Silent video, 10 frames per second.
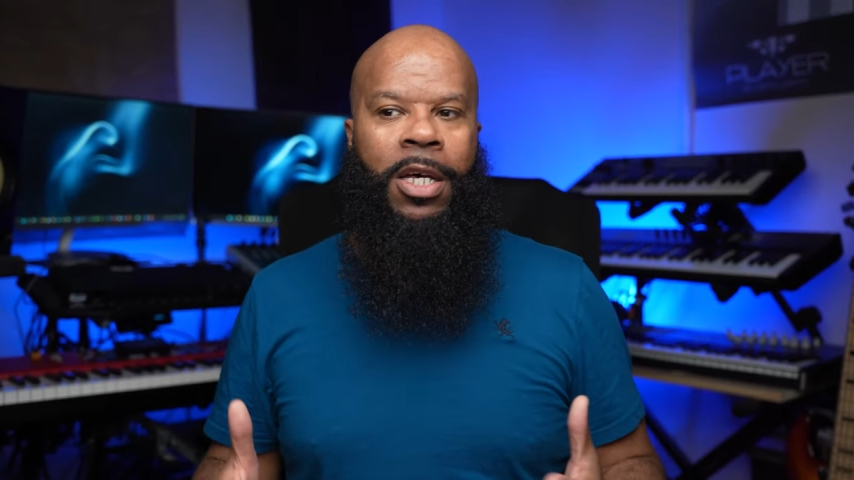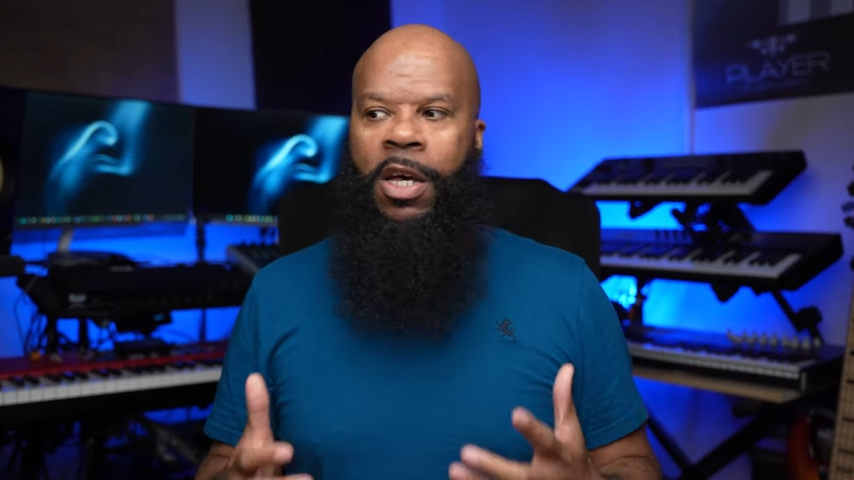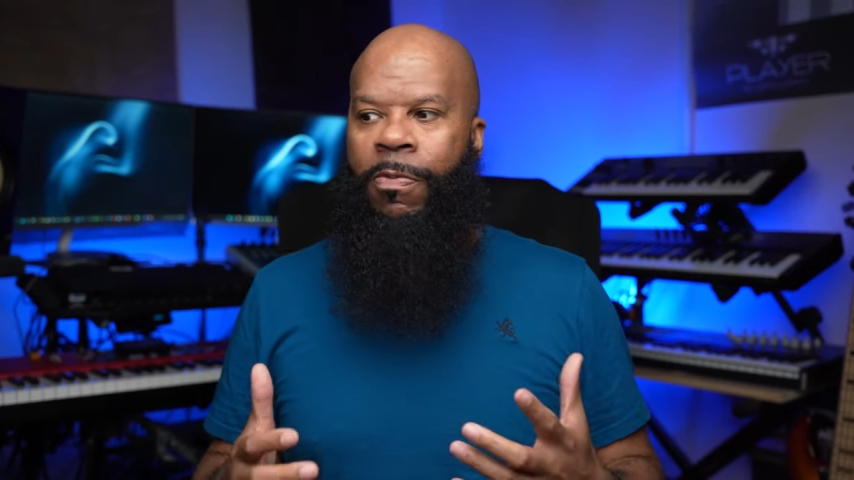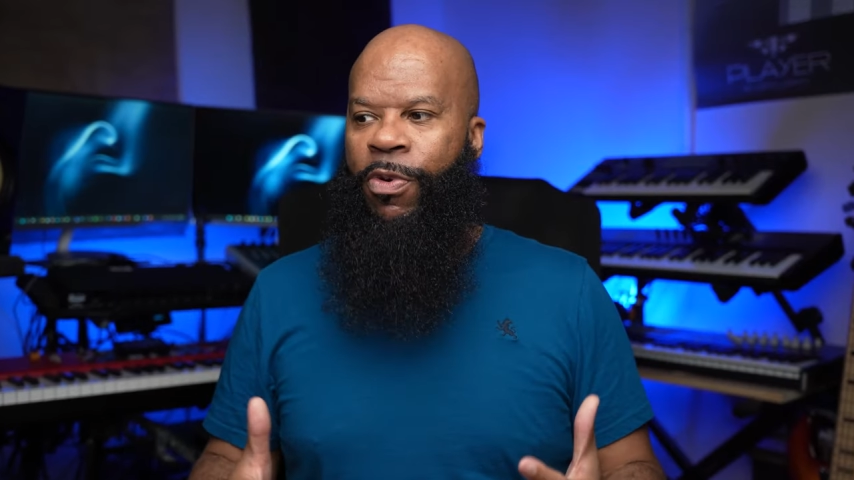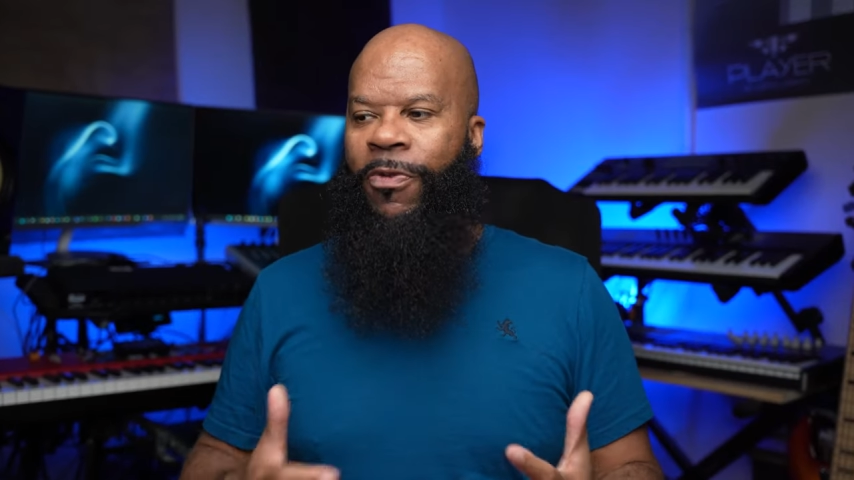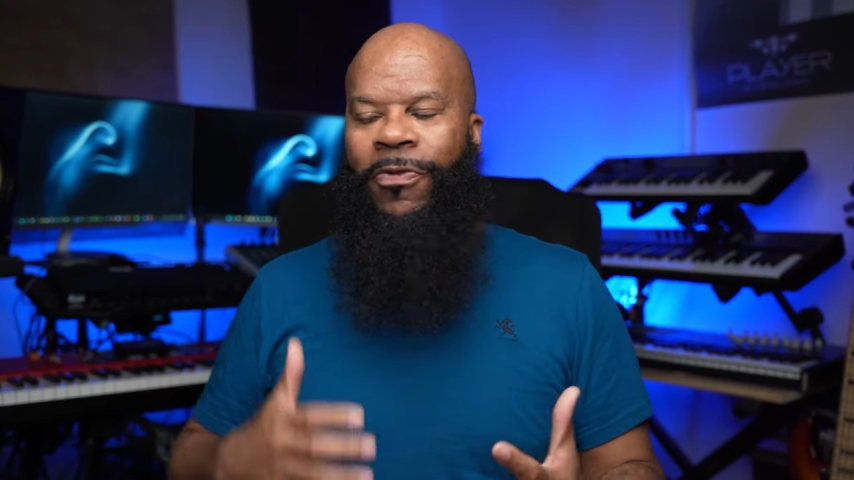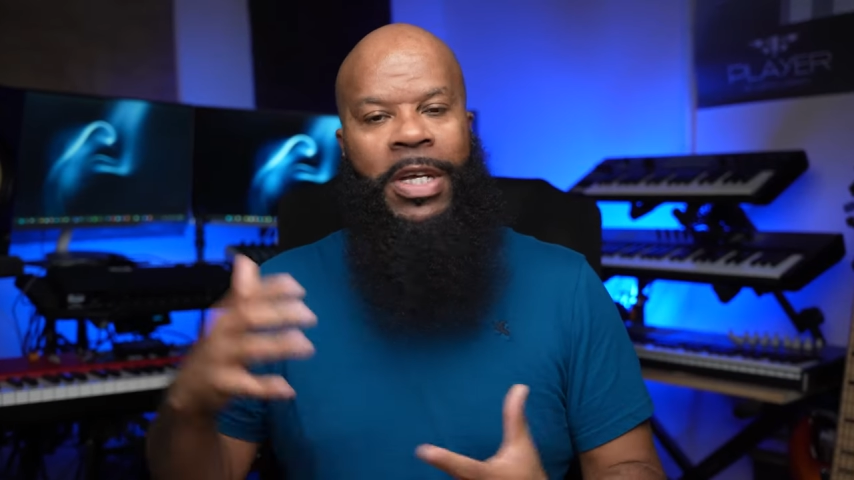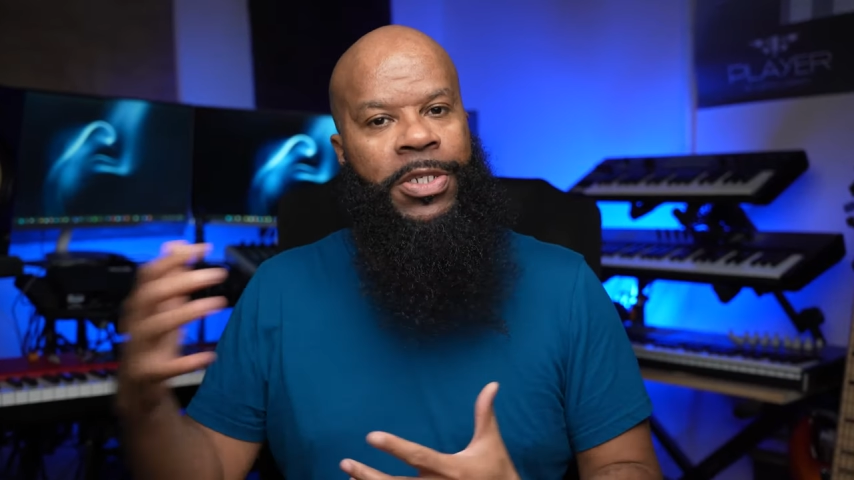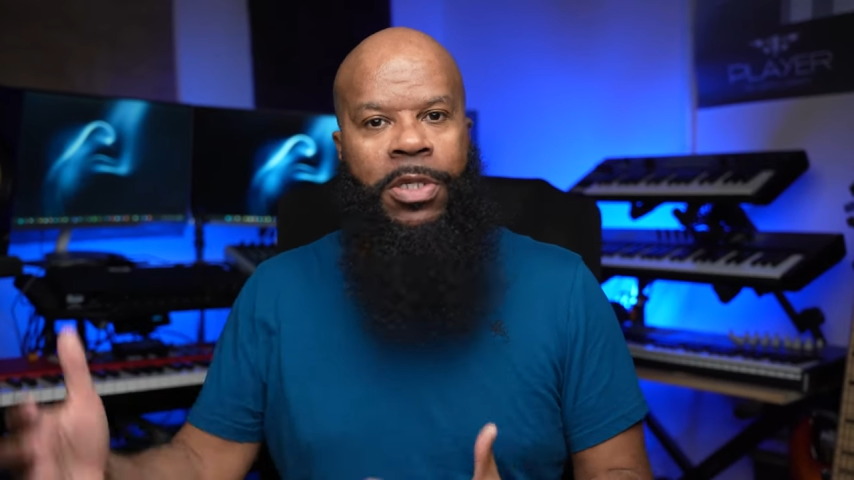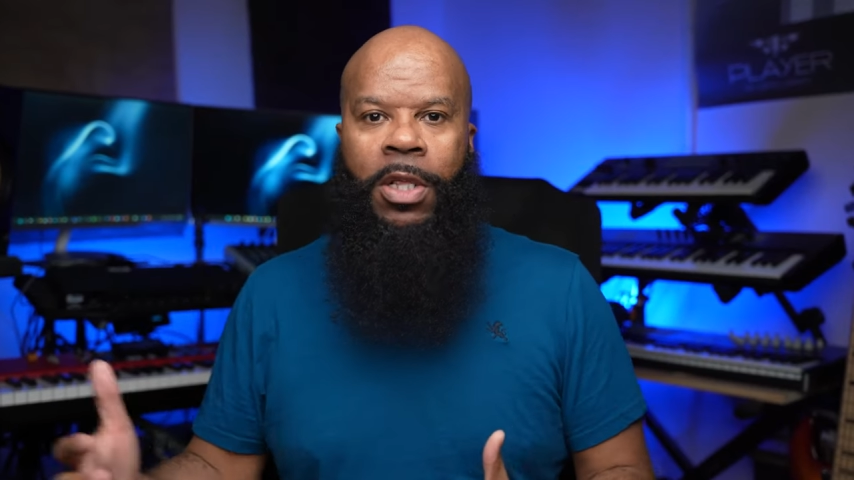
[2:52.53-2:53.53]
of
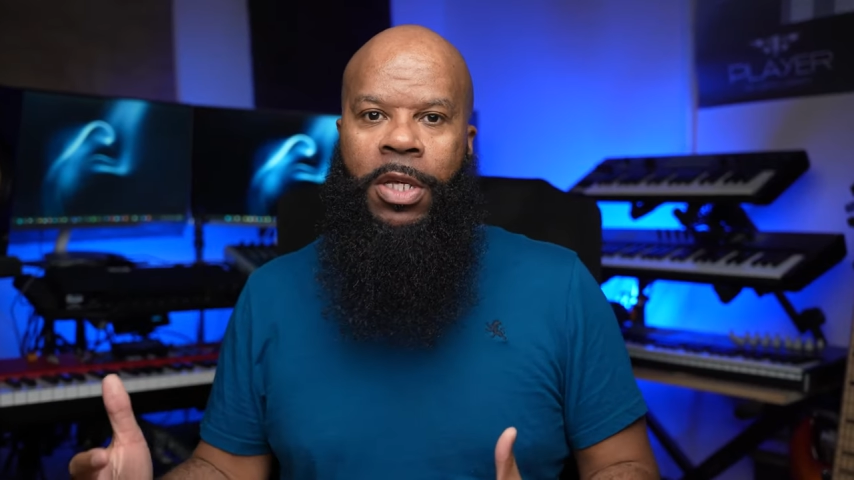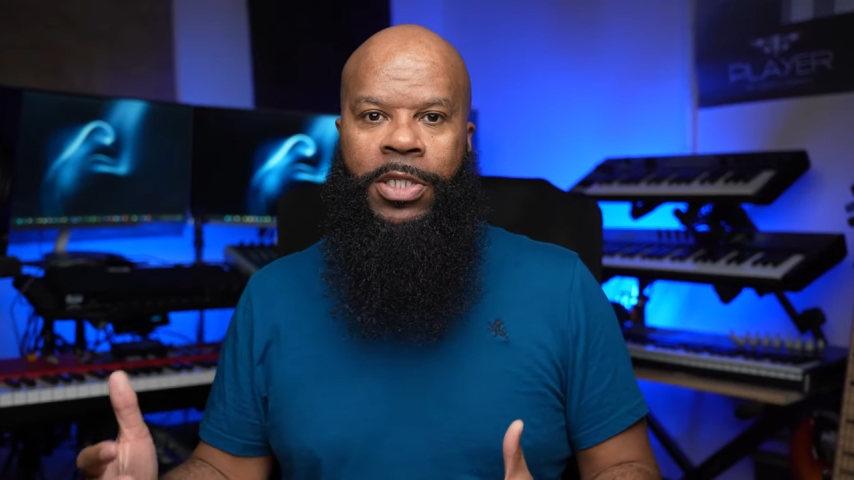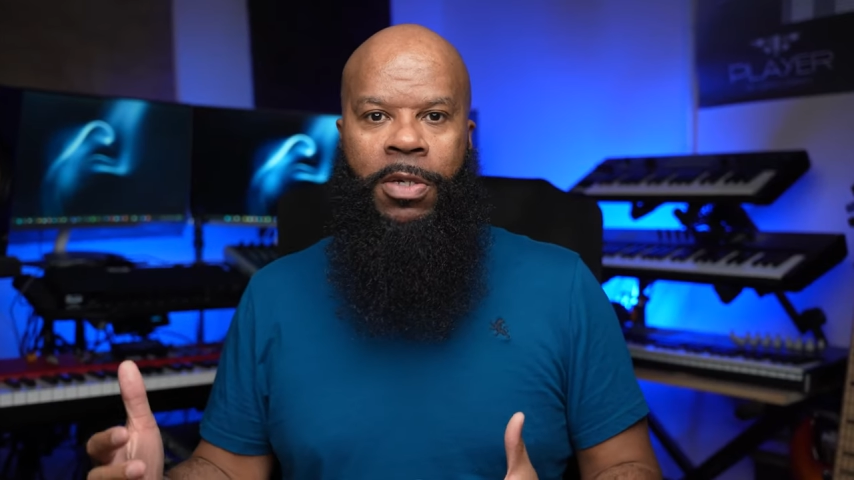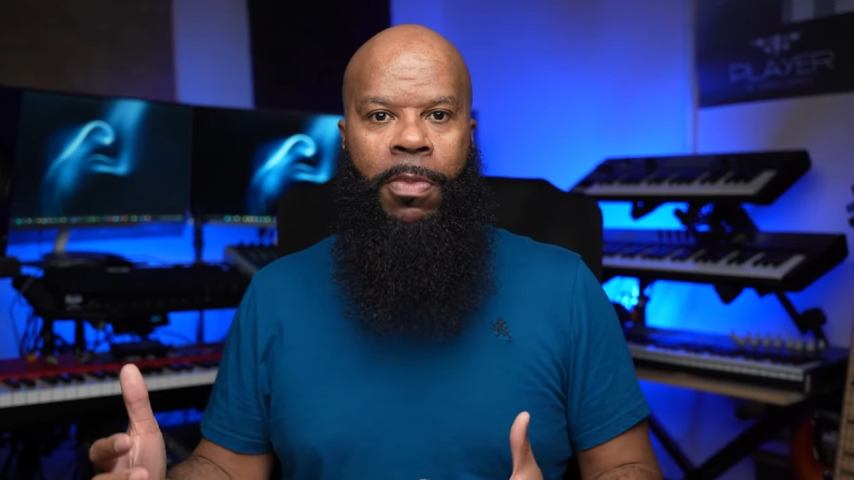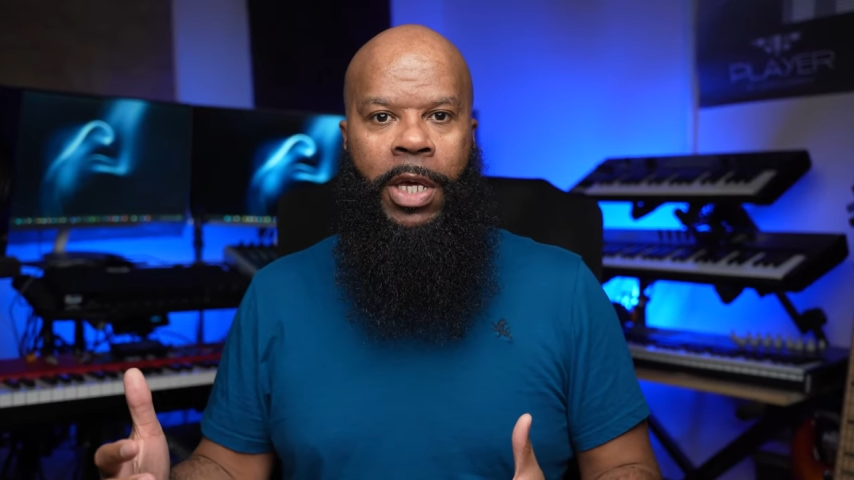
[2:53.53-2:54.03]
professionalism